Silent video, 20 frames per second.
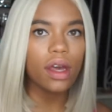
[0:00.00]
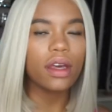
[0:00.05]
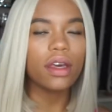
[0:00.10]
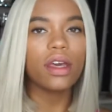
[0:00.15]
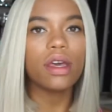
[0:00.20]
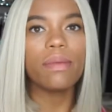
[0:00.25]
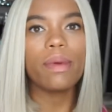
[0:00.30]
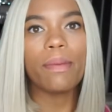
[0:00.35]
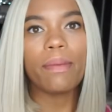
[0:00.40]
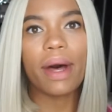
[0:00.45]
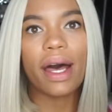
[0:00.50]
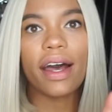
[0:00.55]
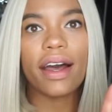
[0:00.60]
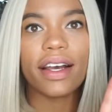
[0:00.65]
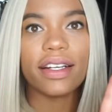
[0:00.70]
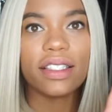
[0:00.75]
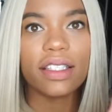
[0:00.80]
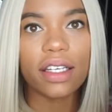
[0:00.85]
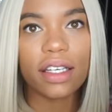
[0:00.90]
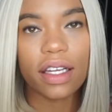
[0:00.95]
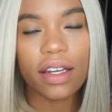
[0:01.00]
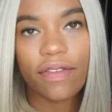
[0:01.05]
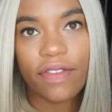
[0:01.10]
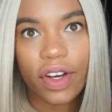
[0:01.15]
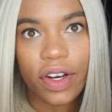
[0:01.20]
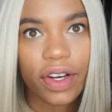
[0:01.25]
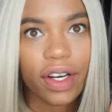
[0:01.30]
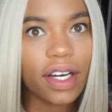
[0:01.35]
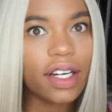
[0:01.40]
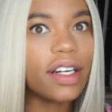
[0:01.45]
keep in mind, I did get a
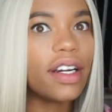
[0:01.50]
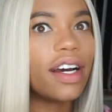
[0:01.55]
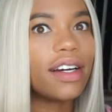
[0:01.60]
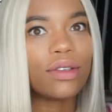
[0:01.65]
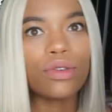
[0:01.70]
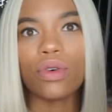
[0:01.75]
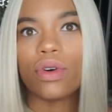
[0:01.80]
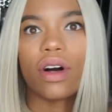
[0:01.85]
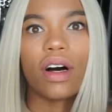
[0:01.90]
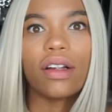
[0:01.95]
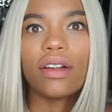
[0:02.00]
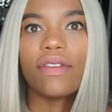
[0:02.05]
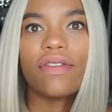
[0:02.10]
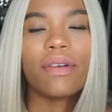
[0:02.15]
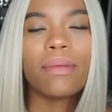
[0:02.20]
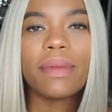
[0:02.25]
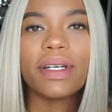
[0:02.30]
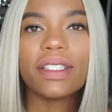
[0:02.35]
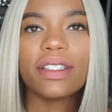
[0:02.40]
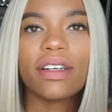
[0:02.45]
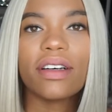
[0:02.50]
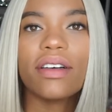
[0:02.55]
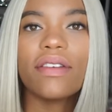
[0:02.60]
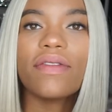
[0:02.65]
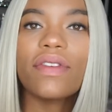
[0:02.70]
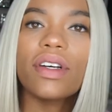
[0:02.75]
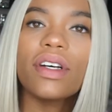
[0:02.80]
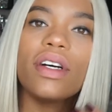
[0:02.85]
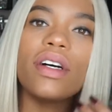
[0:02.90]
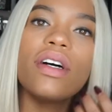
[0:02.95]
very unnatural color for
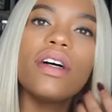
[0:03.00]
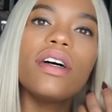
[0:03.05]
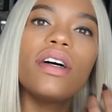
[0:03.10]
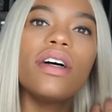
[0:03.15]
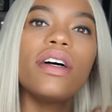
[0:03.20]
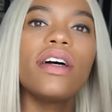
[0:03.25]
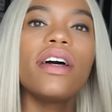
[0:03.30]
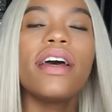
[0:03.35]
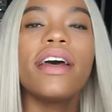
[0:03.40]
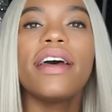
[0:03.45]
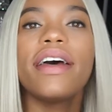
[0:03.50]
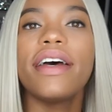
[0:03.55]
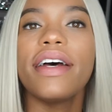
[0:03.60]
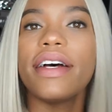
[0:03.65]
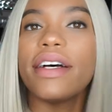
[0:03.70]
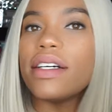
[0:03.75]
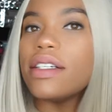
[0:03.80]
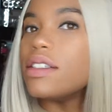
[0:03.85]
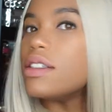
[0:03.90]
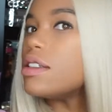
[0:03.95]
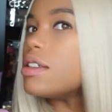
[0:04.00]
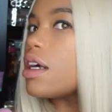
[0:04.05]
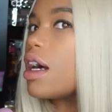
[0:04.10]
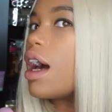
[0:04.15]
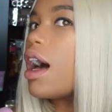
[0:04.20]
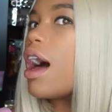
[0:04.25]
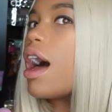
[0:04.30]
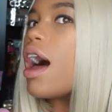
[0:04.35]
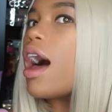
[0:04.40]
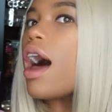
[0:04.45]
myself. And
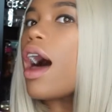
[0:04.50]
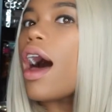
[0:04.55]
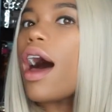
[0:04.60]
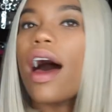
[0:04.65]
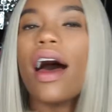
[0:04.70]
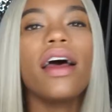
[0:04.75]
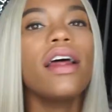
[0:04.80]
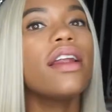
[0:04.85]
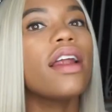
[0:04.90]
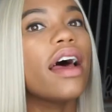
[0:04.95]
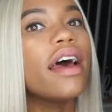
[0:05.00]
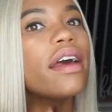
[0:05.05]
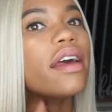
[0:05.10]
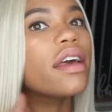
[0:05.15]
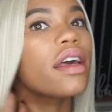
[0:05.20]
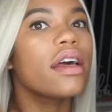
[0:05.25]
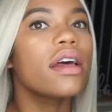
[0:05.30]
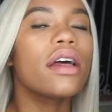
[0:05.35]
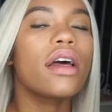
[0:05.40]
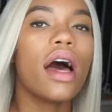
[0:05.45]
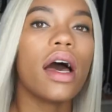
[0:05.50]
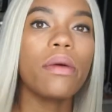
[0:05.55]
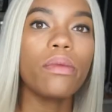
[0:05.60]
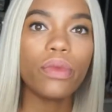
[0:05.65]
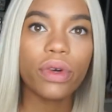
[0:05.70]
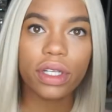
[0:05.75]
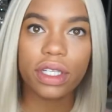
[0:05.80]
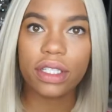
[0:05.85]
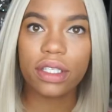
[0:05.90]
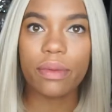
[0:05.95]
I like it. I'm
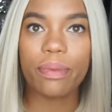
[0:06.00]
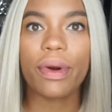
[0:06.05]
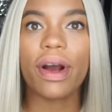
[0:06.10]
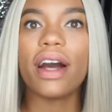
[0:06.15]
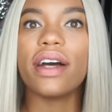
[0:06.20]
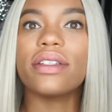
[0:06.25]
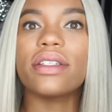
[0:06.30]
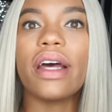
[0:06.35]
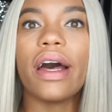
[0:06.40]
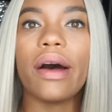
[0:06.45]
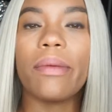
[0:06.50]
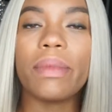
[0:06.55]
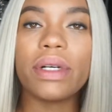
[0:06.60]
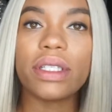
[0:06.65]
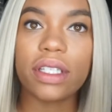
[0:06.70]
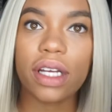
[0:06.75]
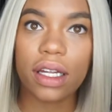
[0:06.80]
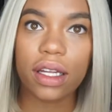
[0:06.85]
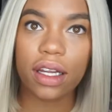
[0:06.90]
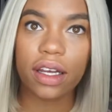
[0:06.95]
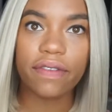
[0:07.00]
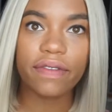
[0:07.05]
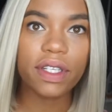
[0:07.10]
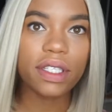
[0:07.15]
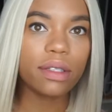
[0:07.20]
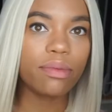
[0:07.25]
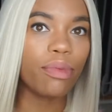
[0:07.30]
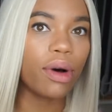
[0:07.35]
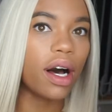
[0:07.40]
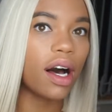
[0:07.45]
really surprised at how much I love
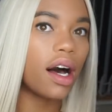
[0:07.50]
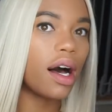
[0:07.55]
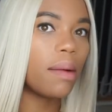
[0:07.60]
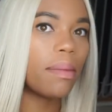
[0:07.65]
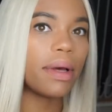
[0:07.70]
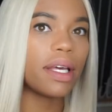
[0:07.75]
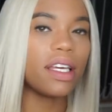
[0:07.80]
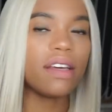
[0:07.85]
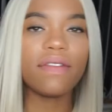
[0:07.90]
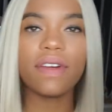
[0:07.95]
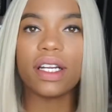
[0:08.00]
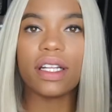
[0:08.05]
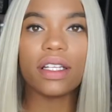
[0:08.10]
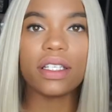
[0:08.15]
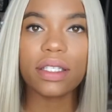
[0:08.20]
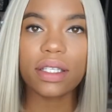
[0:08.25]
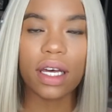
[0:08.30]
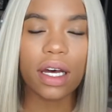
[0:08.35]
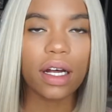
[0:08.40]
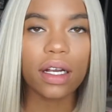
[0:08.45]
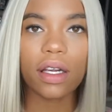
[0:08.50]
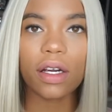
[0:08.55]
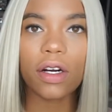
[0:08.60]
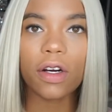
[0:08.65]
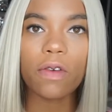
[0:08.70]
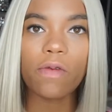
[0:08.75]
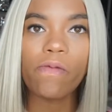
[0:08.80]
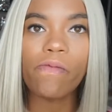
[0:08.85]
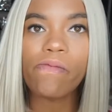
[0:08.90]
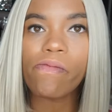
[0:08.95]
this bob, even in this
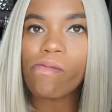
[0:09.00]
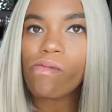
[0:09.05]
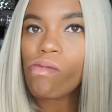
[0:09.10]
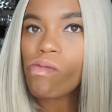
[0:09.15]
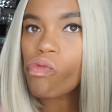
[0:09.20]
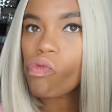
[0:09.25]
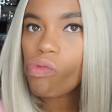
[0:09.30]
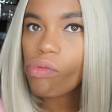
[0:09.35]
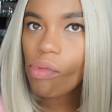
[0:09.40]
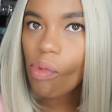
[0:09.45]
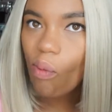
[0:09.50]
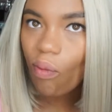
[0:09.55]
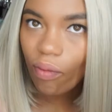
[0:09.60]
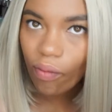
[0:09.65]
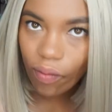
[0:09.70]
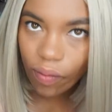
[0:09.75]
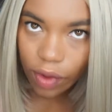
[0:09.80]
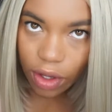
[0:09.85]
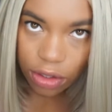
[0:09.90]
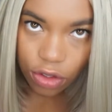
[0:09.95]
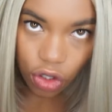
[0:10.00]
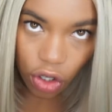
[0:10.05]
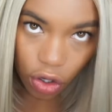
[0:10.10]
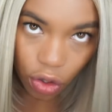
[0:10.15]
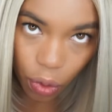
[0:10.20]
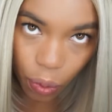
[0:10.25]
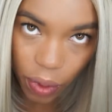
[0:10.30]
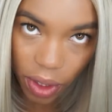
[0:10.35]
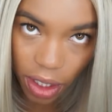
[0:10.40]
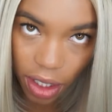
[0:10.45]
color.
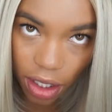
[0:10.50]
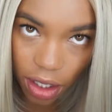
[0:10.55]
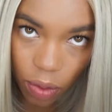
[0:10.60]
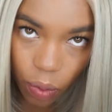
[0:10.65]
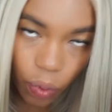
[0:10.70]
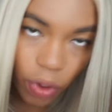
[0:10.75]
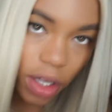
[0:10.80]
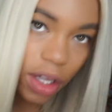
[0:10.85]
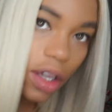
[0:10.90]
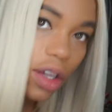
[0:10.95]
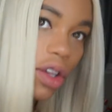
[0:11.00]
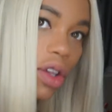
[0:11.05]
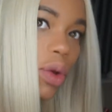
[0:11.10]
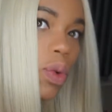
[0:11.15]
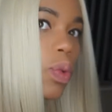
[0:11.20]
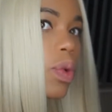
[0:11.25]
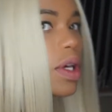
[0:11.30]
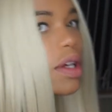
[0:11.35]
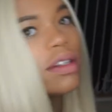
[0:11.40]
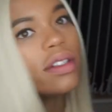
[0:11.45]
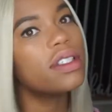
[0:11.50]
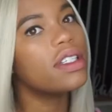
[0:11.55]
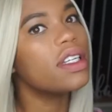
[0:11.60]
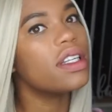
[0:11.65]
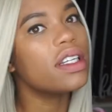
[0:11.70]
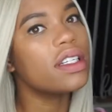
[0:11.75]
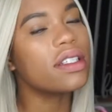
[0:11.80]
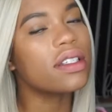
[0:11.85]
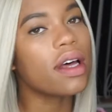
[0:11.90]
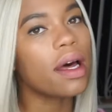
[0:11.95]
Total weekend wig. You will see
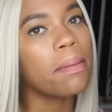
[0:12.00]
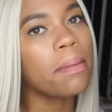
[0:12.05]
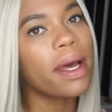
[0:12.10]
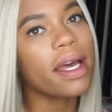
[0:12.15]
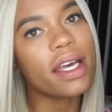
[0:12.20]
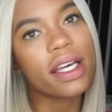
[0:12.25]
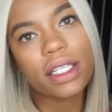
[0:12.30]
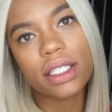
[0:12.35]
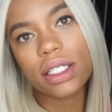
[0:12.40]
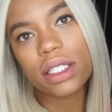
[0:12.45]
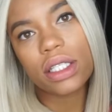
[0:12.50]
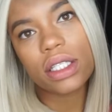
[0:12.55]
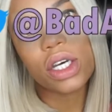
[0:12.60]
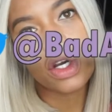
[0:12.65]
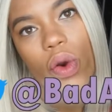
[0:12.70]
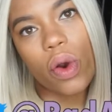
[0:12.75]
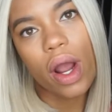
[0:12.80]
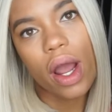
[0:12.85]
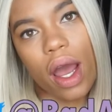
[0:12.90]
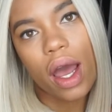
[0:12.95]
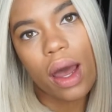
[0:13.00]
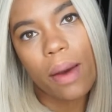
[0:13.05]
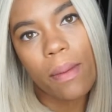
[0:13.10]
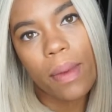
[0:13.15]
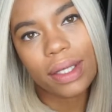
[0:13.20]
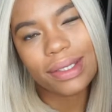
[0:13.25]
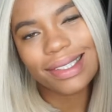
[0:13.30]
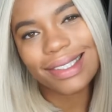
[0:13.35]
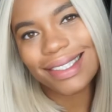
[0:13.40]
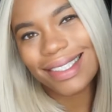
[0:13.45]
this on my Instagram.
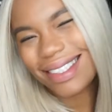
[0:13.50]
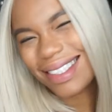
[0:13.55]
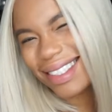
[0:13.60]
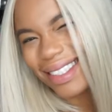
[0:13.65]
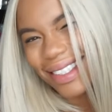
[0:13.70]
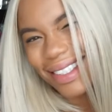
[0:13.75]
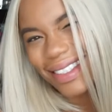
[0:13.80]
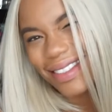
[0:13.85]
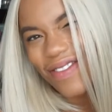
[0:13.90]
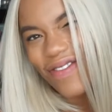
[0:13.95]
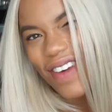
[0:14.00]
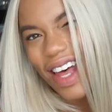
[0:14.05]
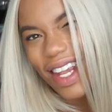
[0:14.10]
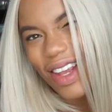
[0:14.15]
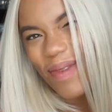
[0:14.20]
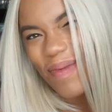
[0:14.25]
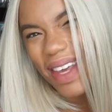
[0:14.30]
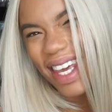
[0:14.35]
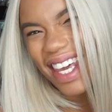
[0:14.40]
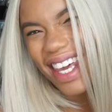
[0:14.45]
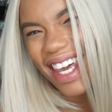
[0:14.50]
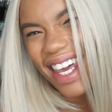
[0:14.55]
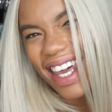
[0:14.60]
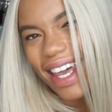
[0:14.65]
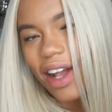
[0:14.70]
Follow me.